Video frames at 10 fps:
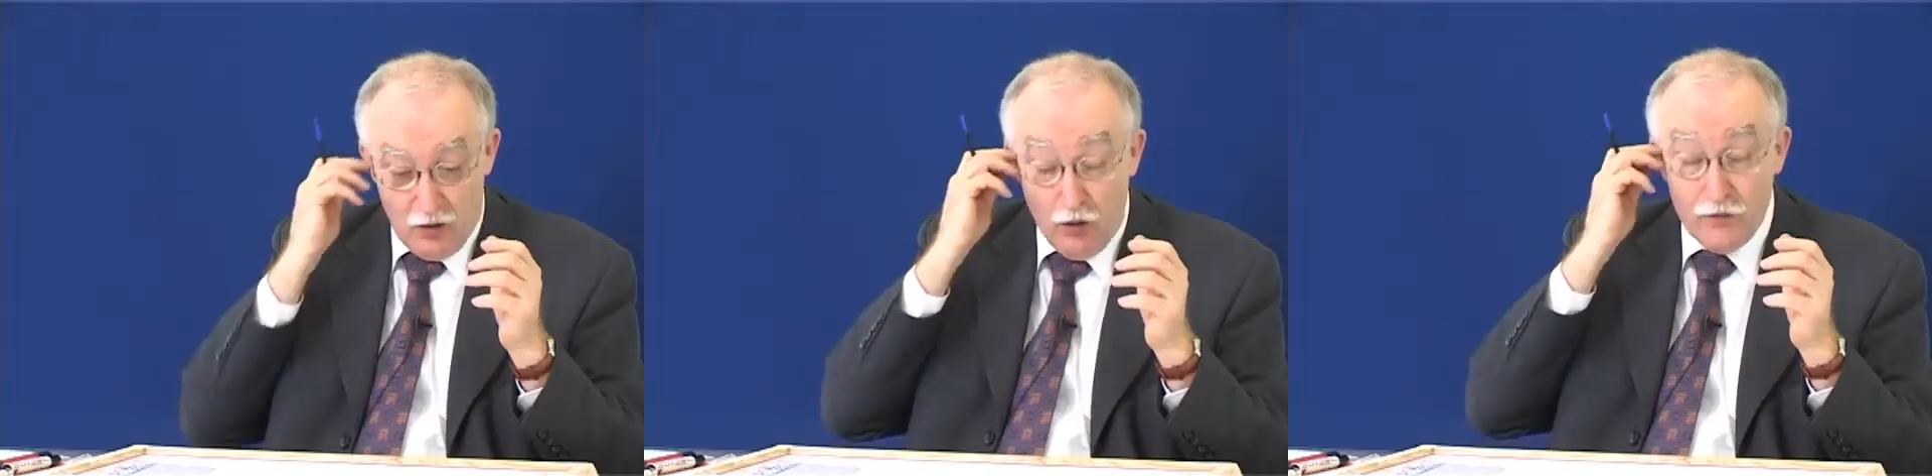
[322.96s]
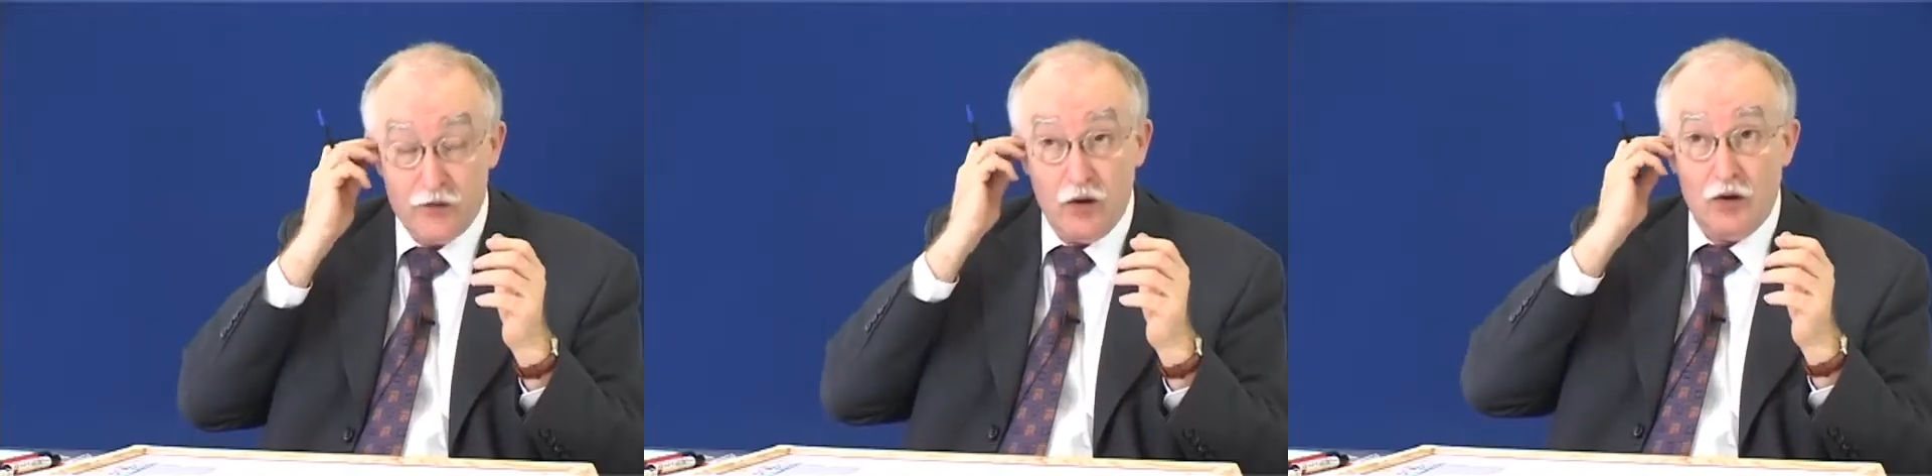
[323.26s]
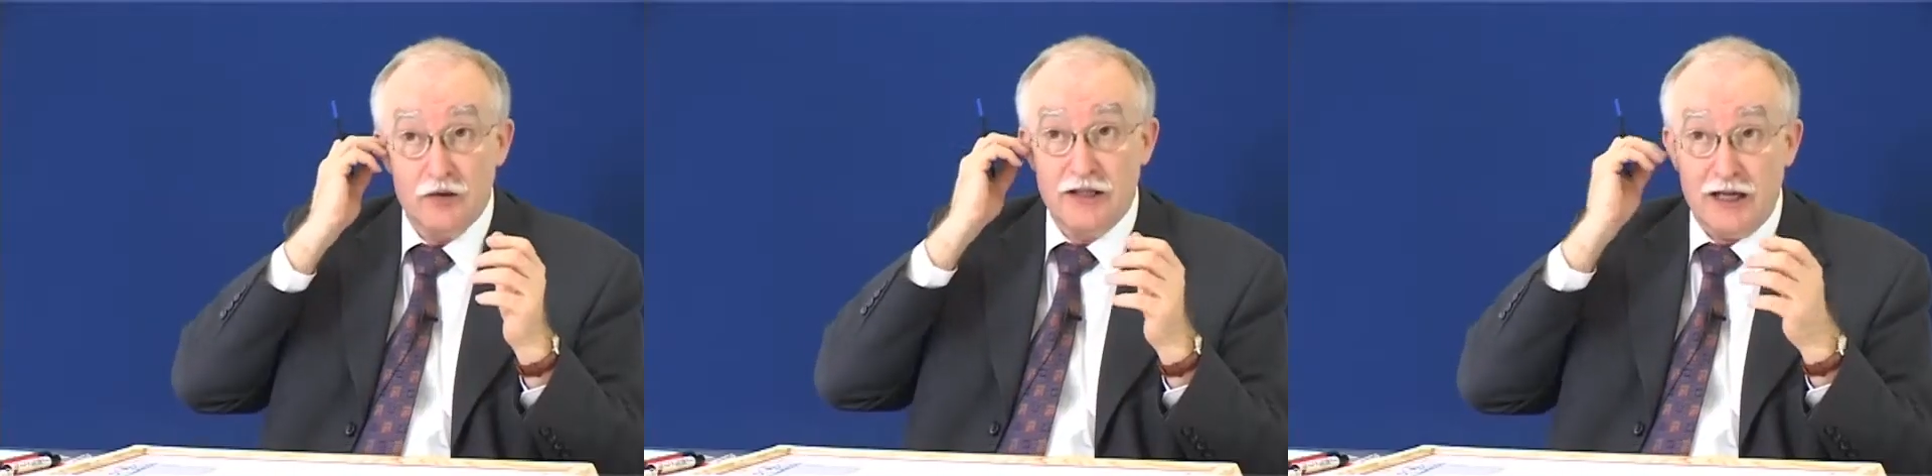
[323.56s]

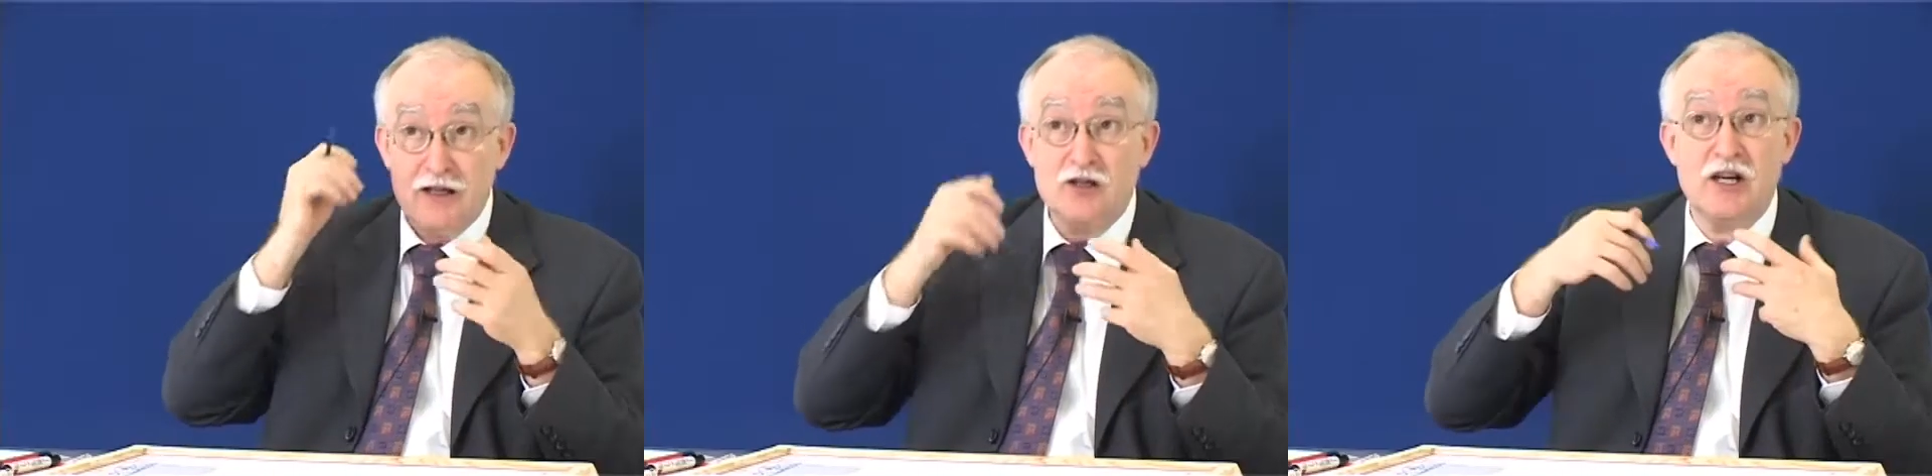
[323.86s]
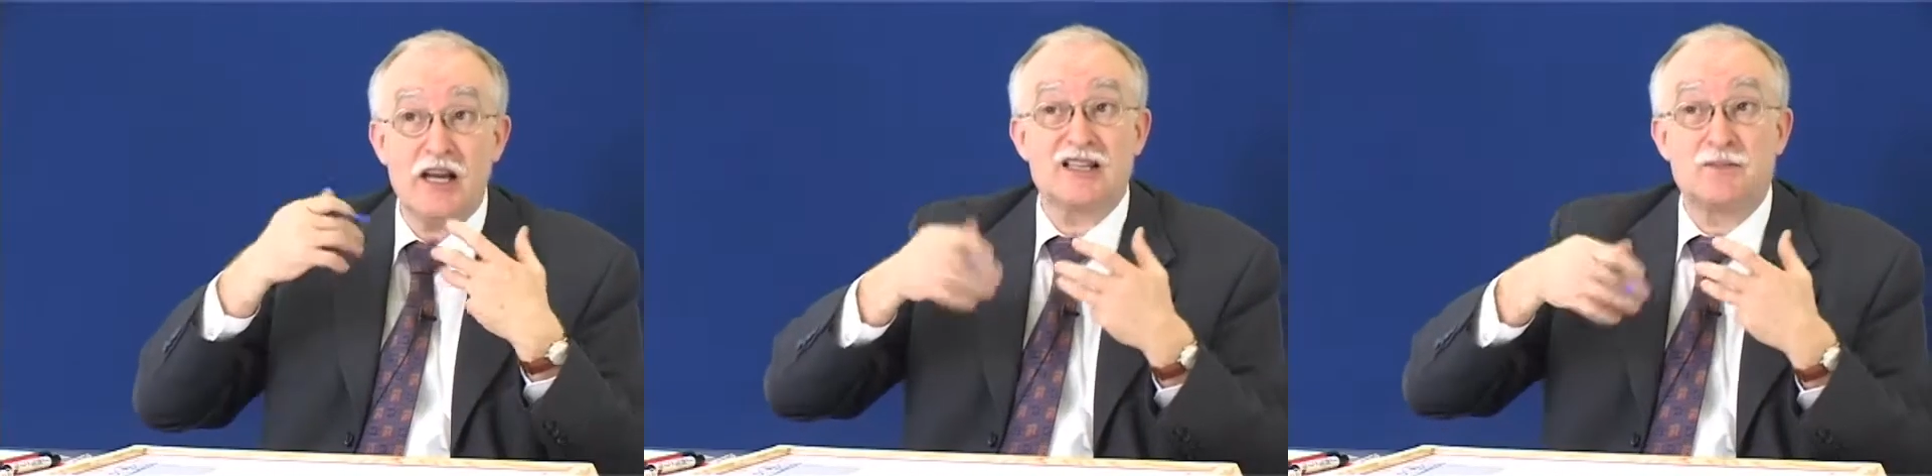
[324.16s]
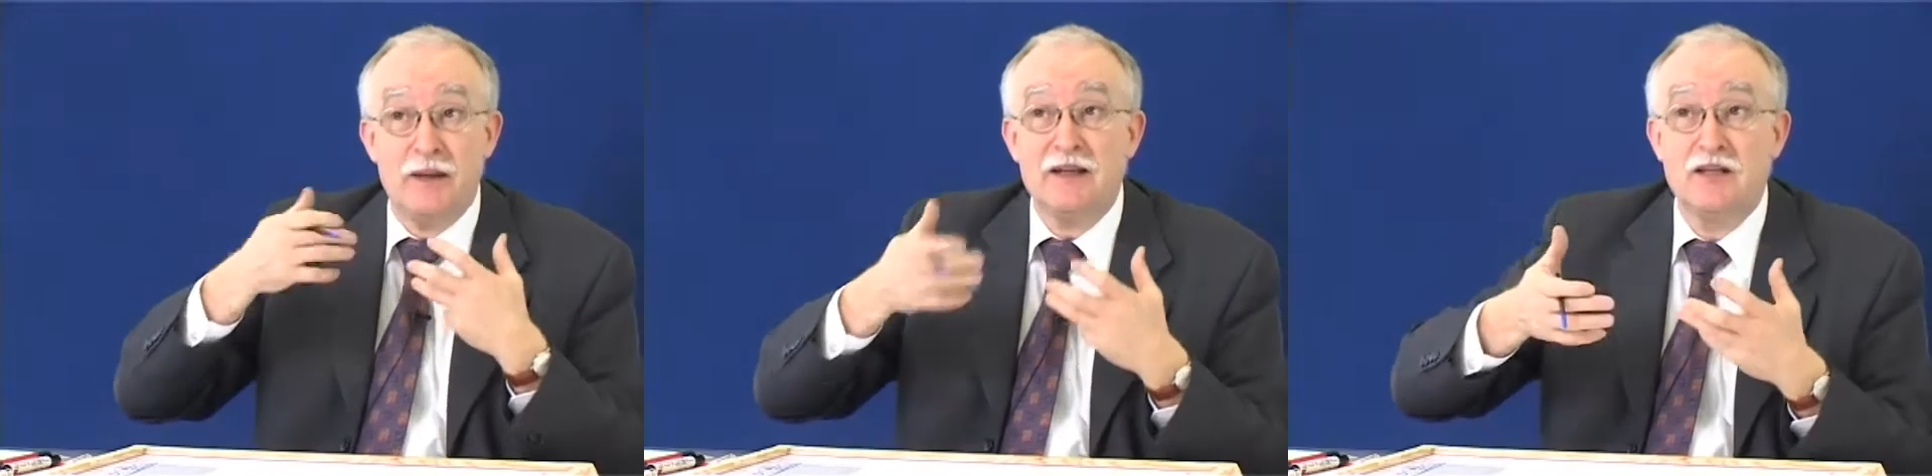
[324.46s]
Overall, the energy
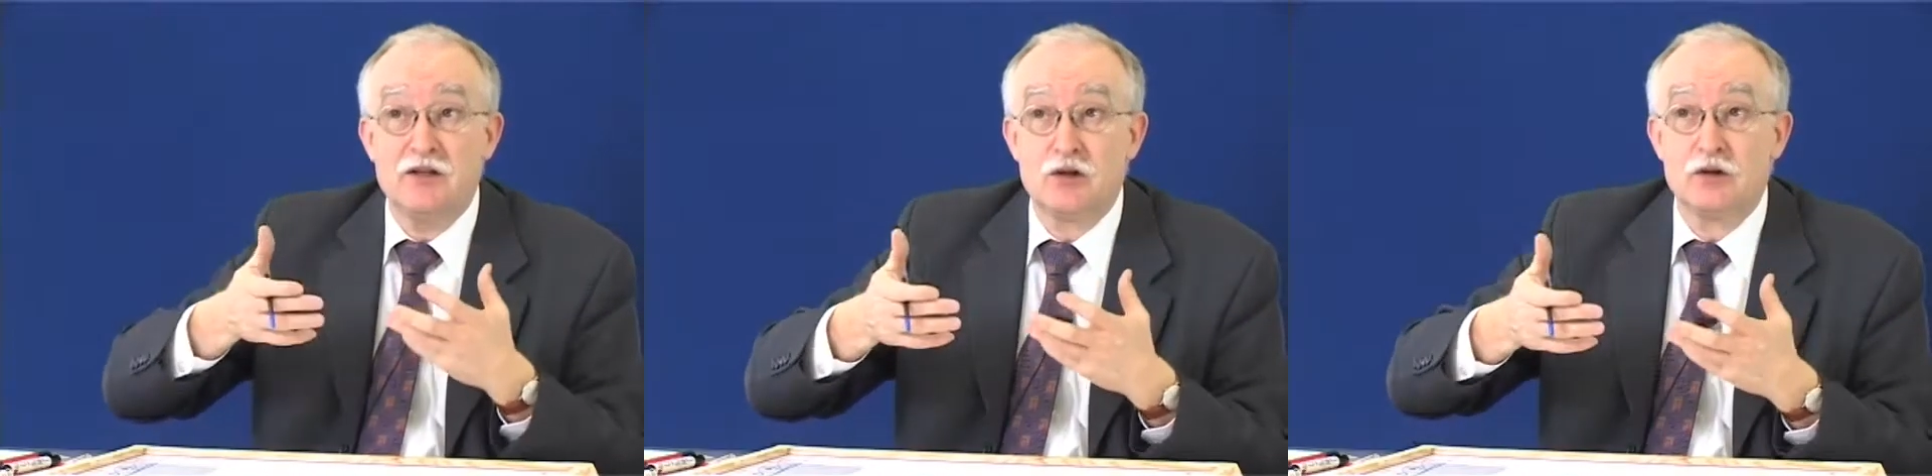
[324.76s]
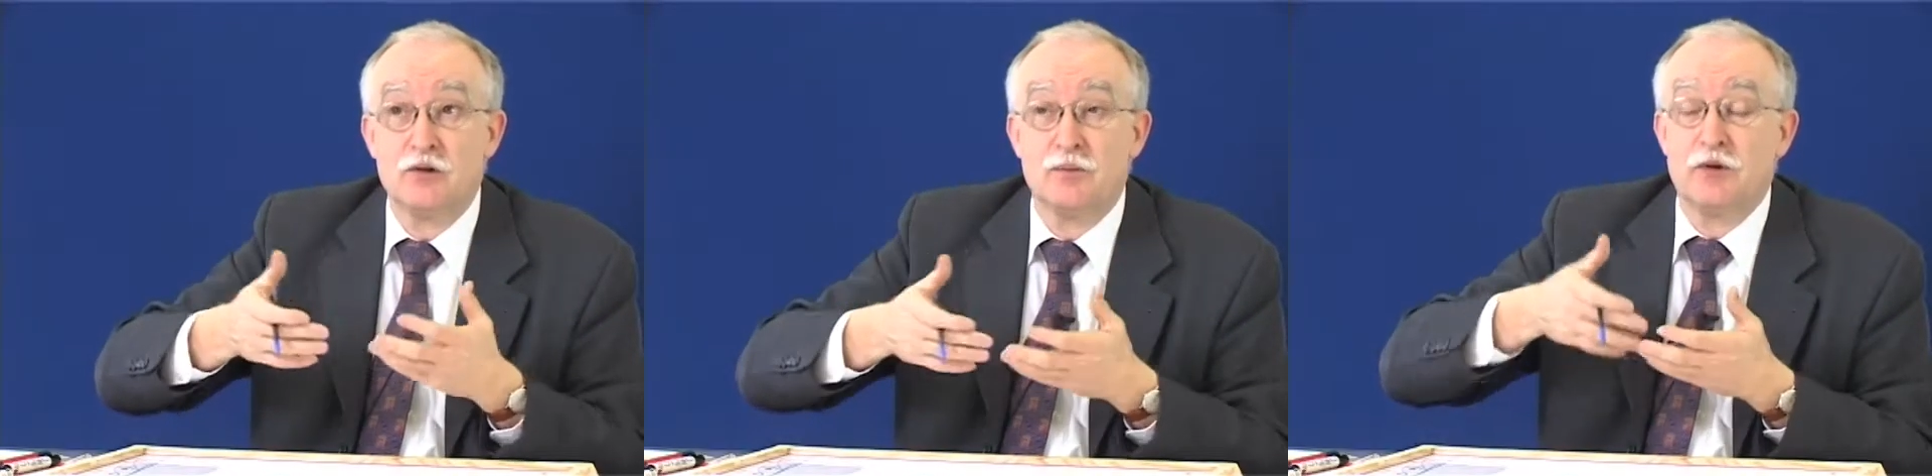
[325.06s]
expenditure to